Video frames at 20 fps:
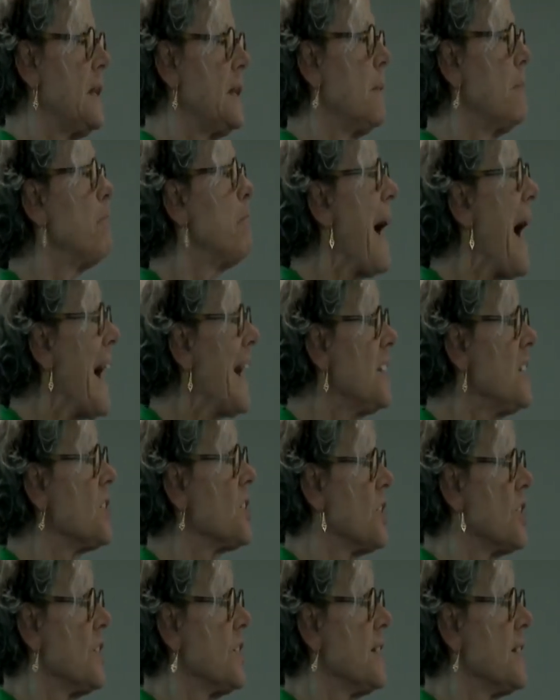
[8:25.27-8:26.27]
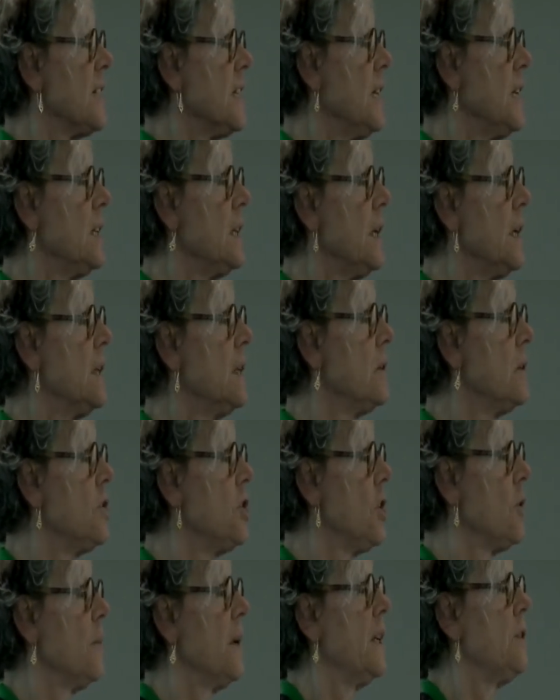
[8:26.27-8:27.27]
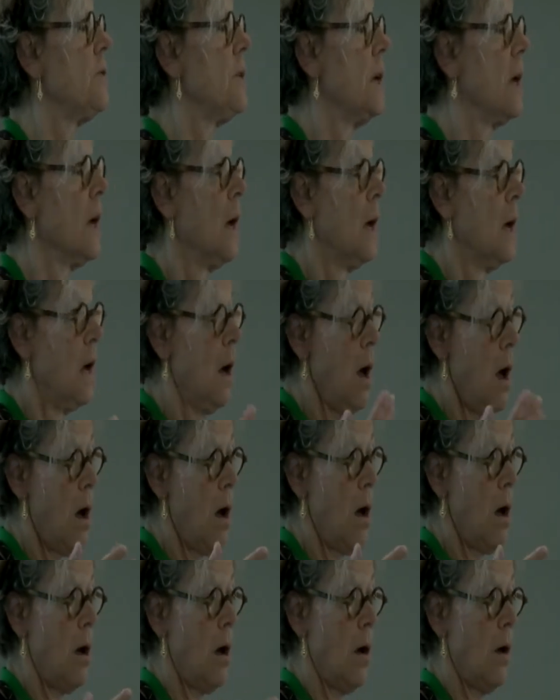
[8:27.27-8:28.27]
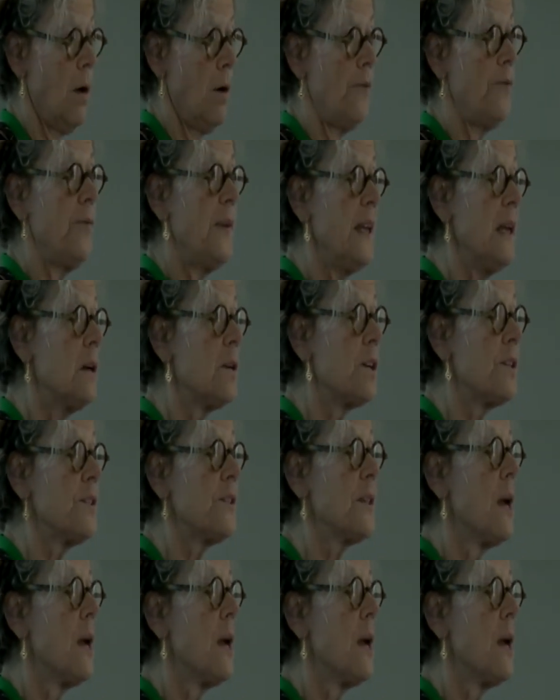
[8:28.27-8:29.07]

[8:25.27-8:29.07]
the patterns in the geometric figures.